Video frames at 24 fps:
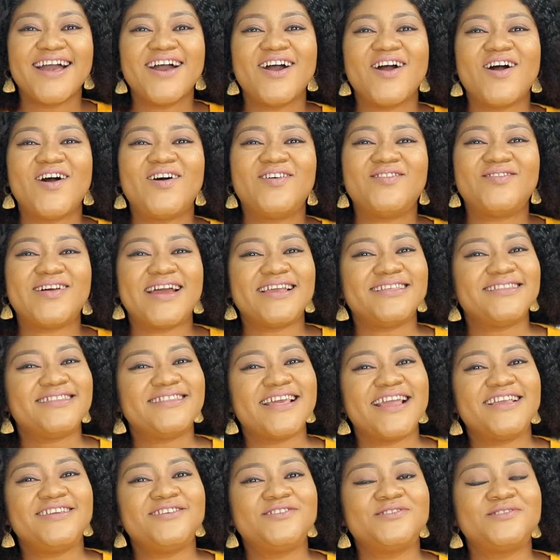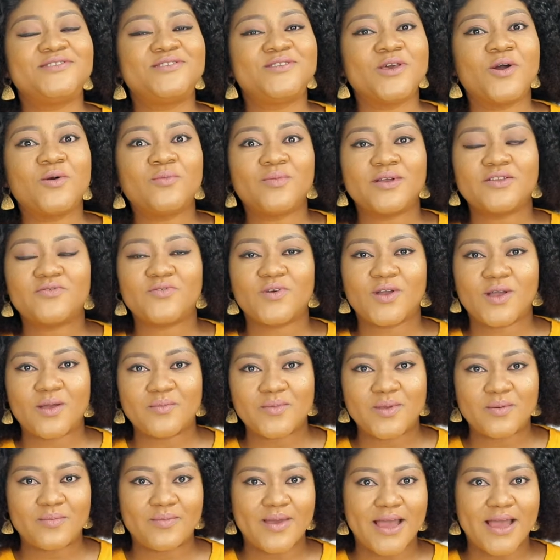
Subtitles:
All right, thank you so much for coming